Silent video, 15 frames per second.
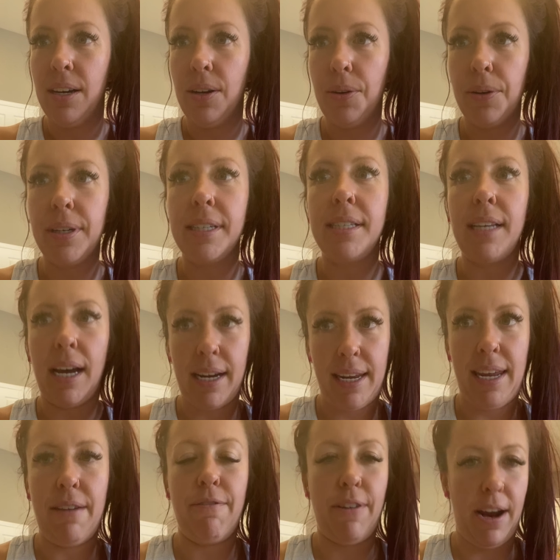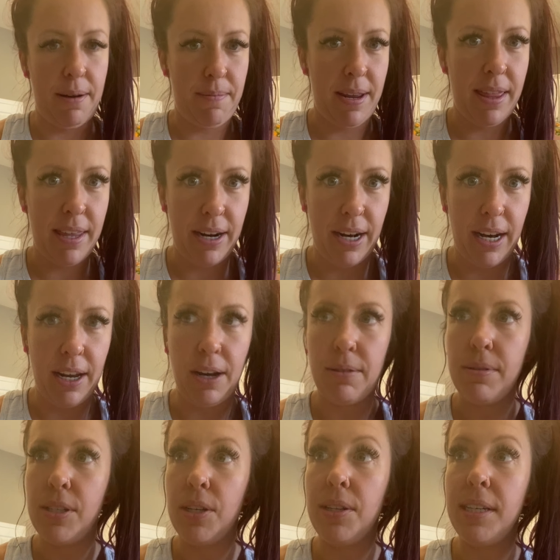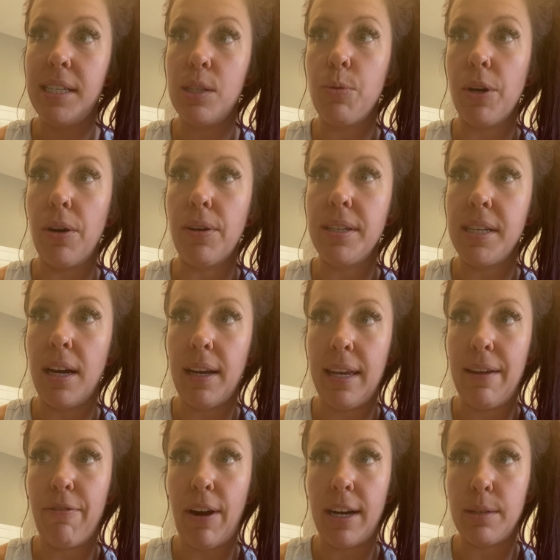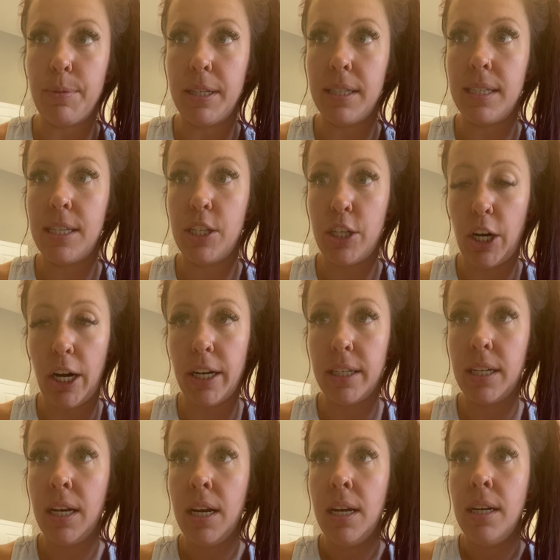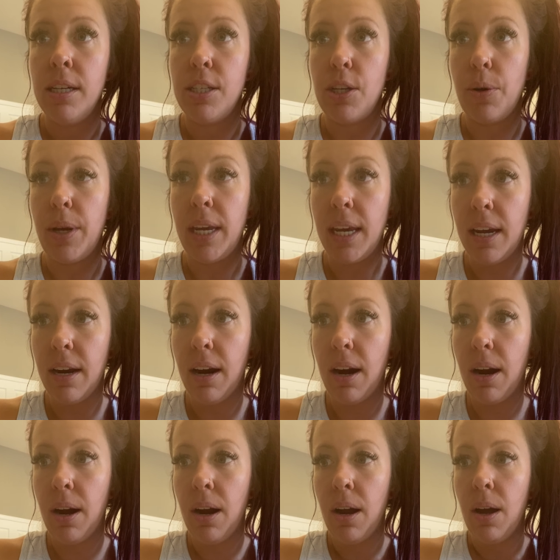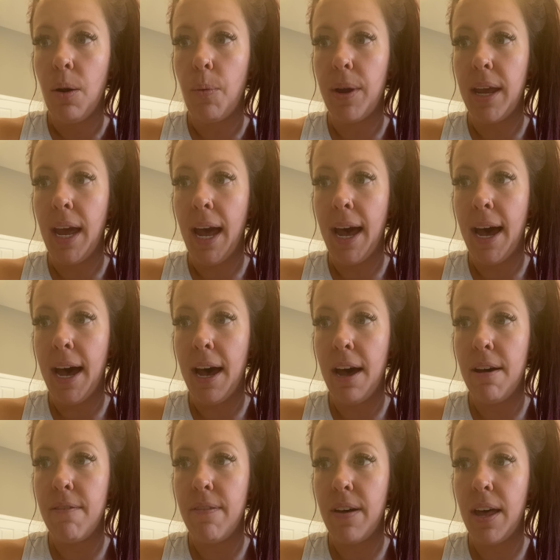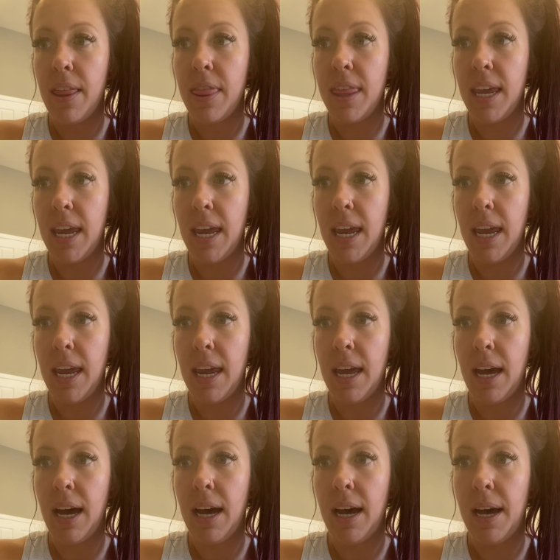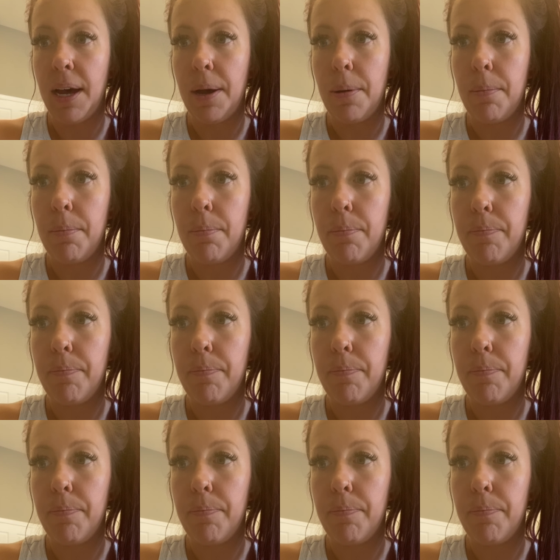Okazaki fragment. There you go. So this is where Okazaki fragments start. So here we have the man,